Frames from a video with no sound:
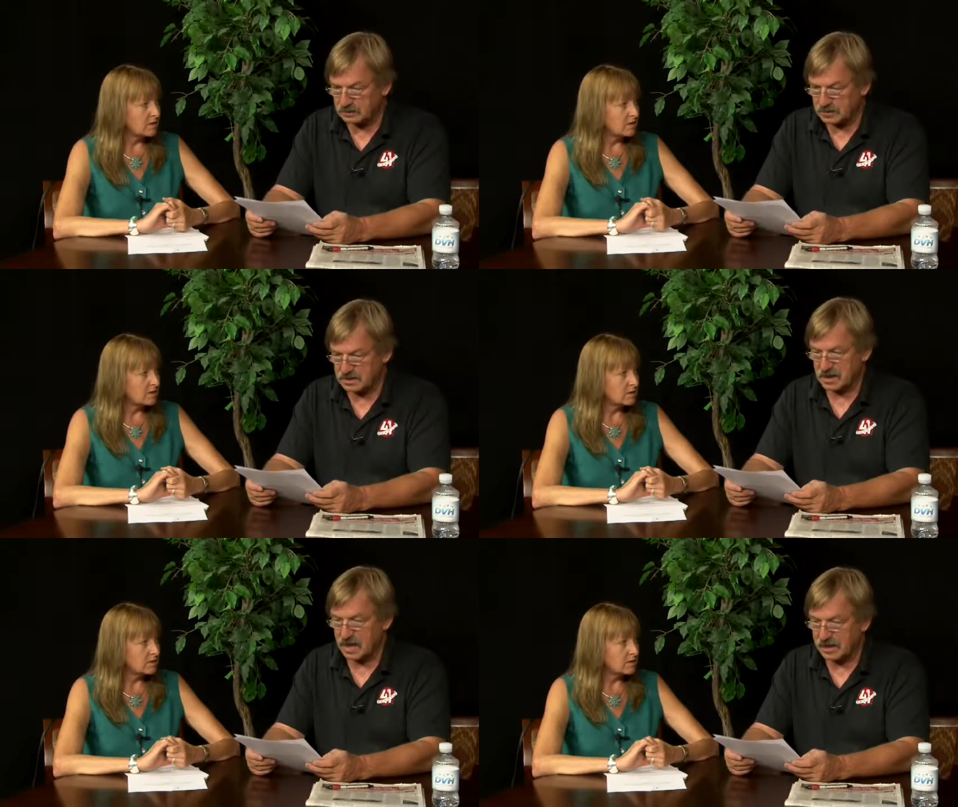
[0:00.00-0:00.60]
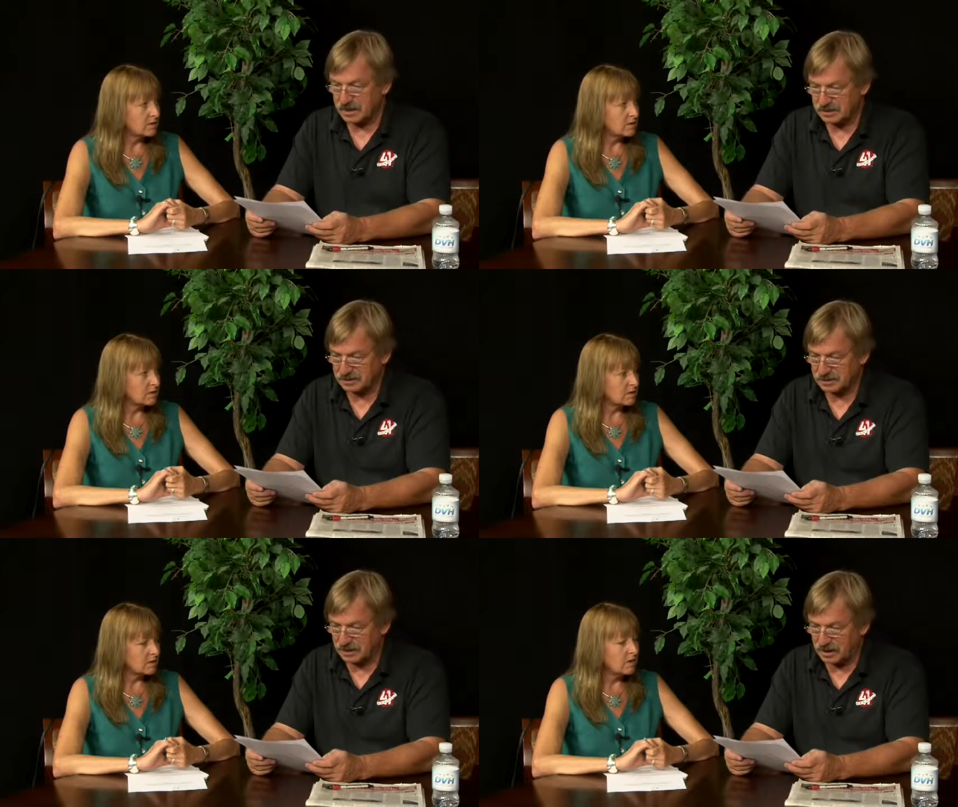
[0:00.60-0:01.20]
Speaker 1: side.
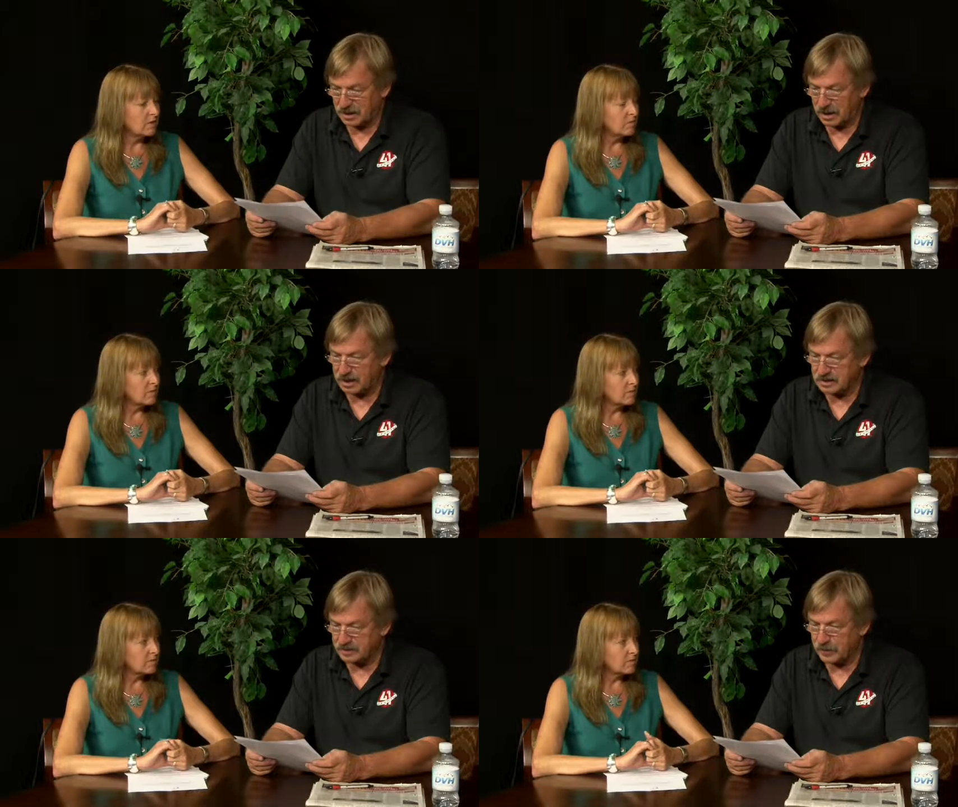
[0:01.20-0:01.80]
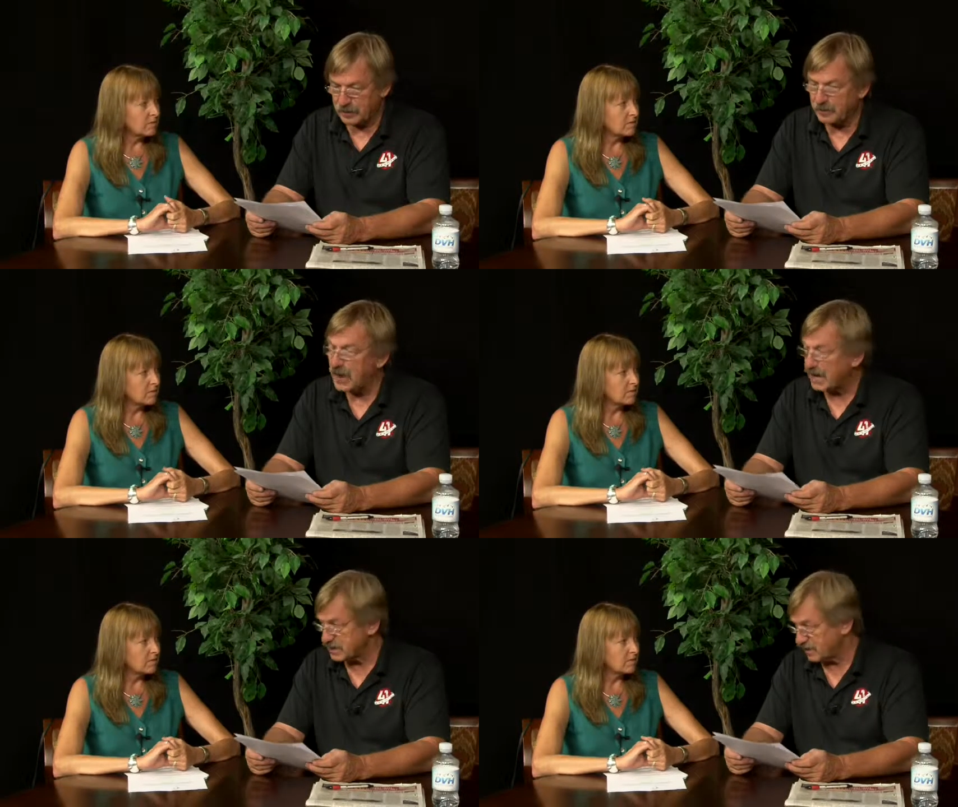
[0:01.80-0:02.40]
Uh,
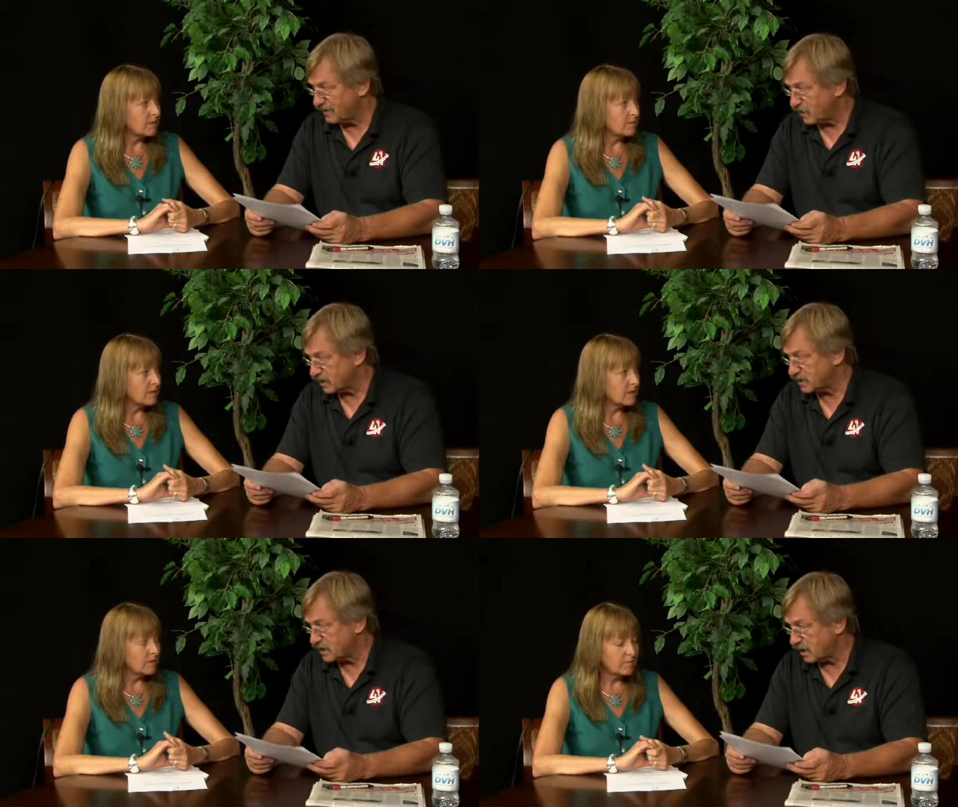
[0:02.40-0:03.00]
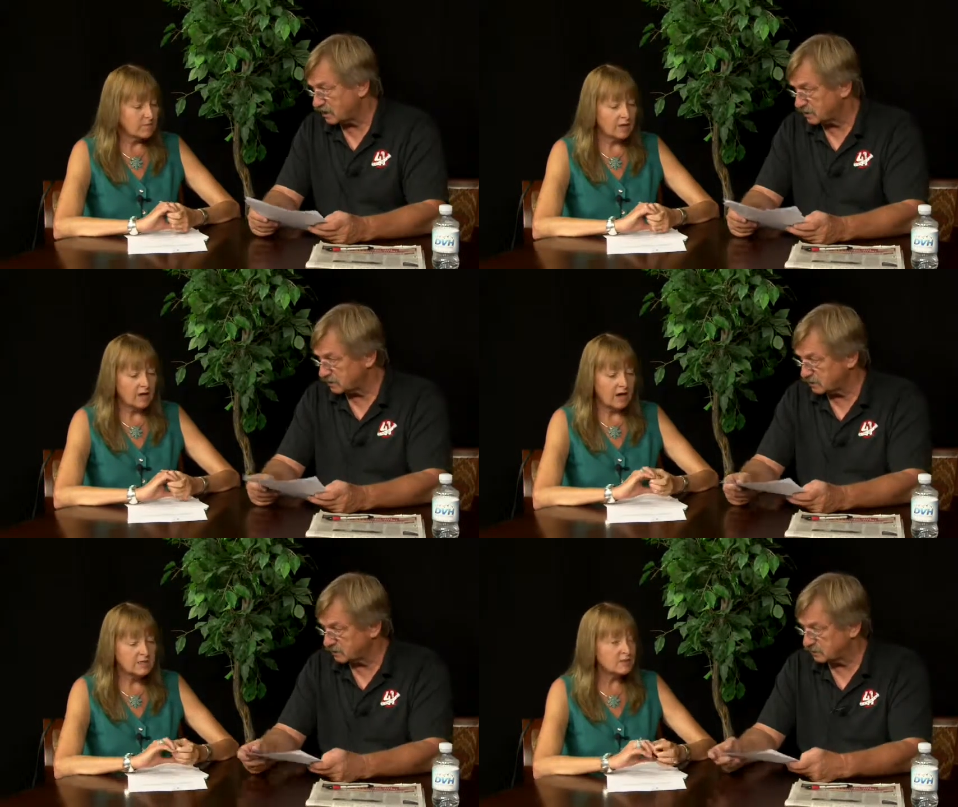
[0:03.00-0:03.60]
positive water sign.
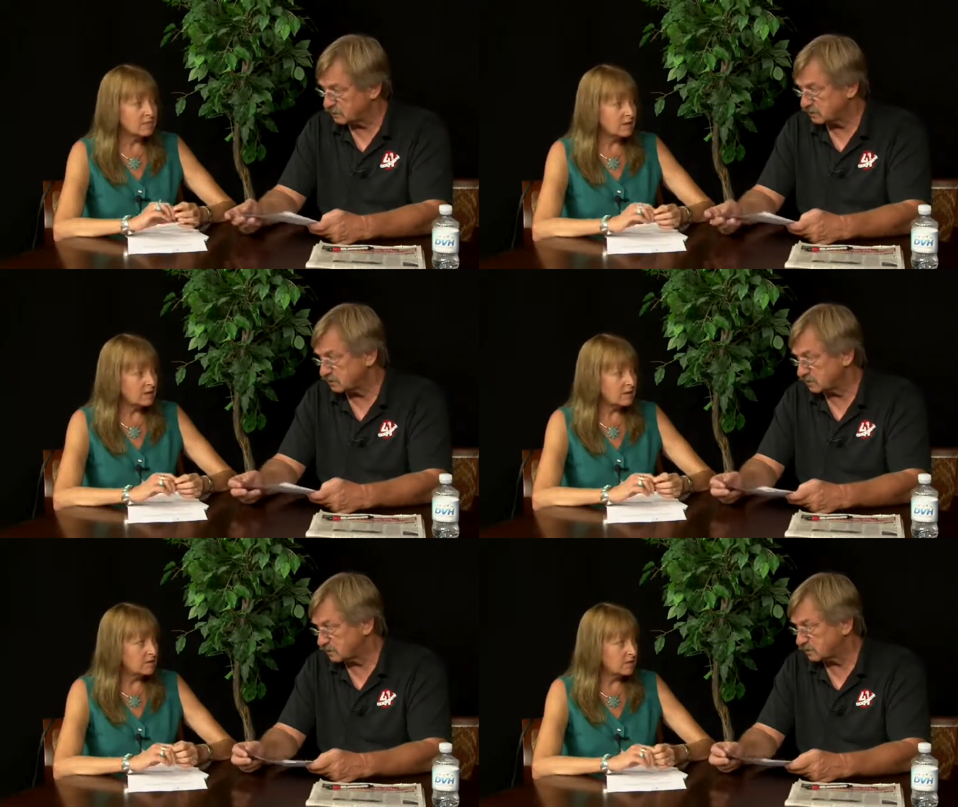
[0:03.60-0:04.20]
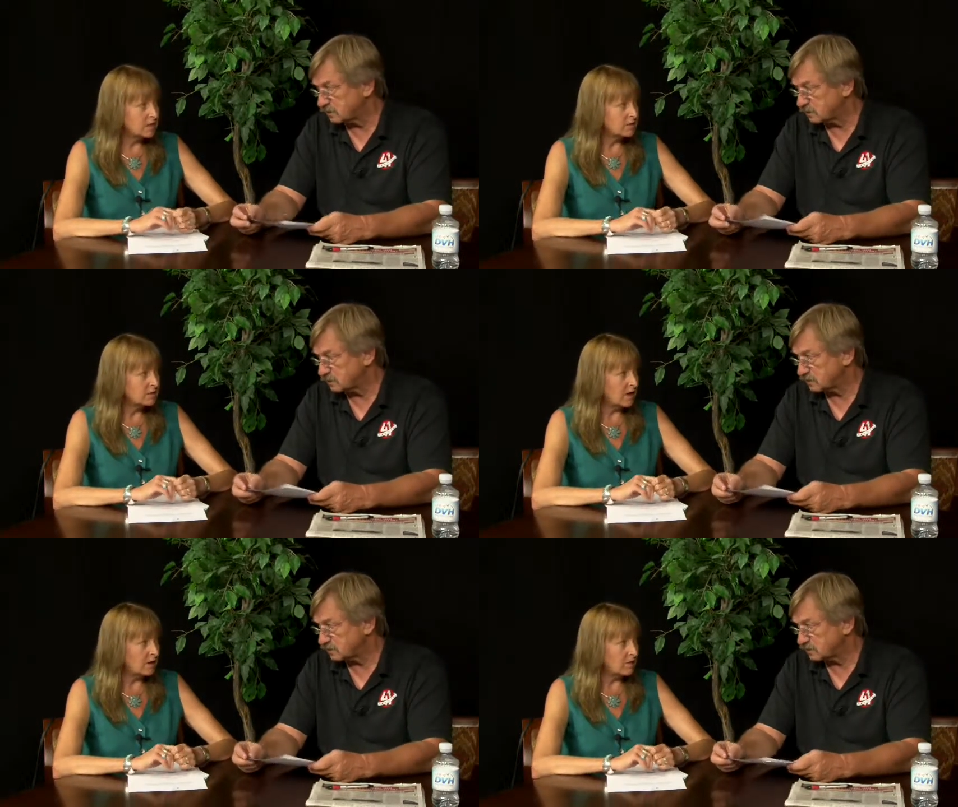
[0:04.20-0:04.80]
Speaker 2: Yeah, I submitted the
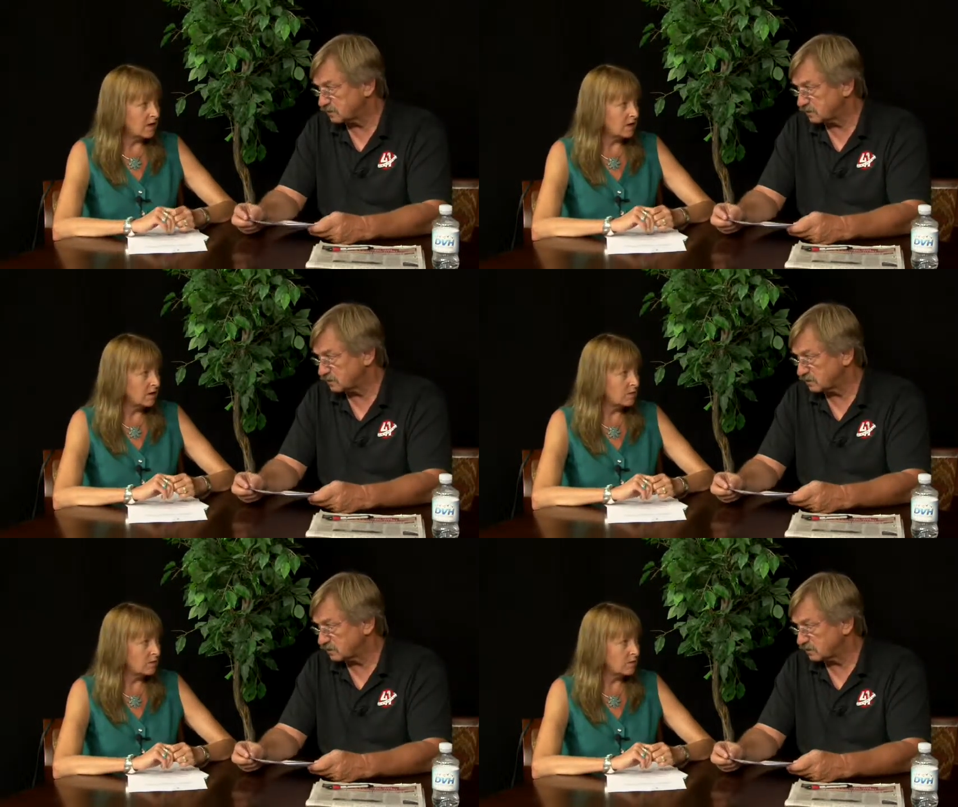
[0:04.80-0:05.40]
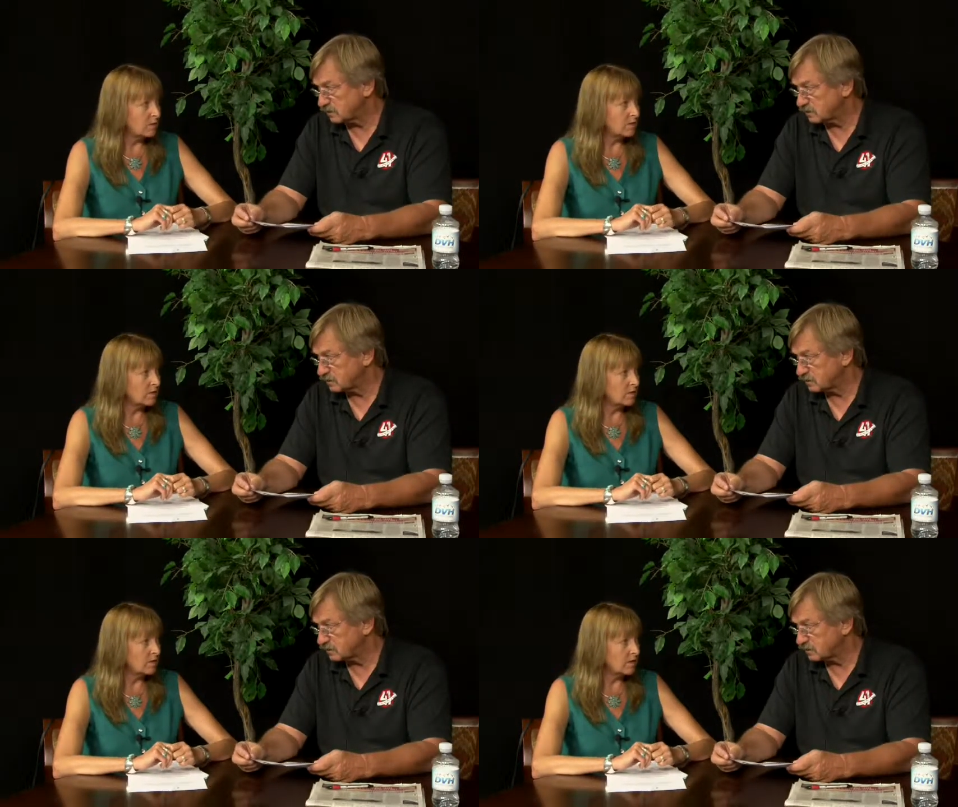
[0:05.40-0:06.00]
John Pawlak
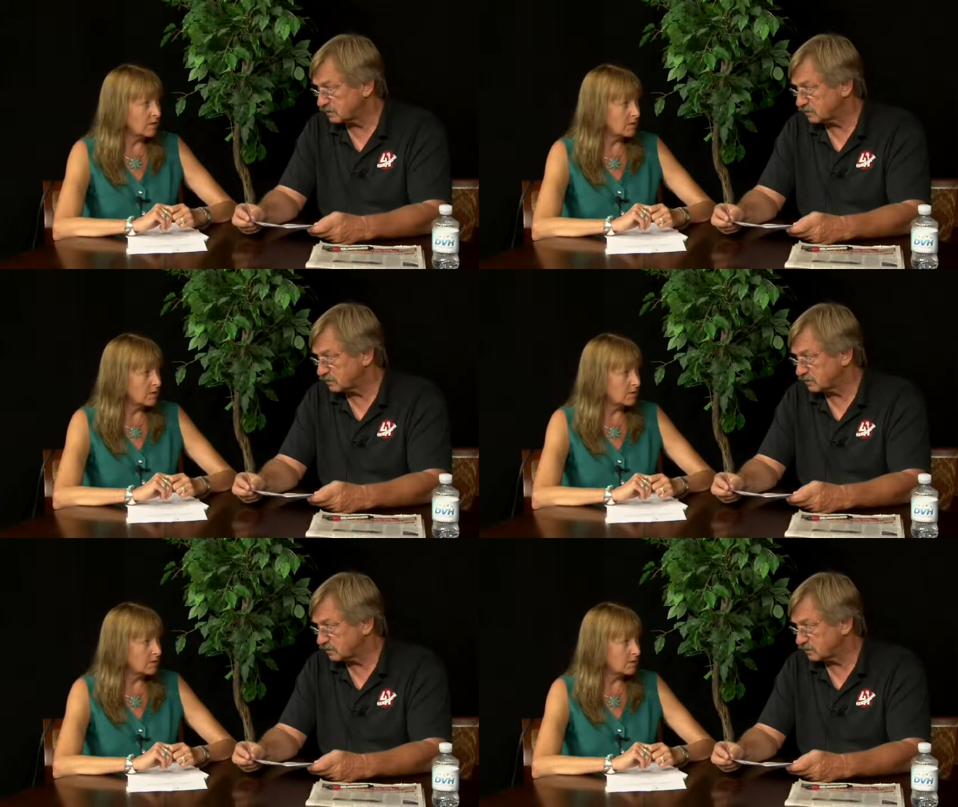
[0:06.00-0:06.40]
Memorial Park.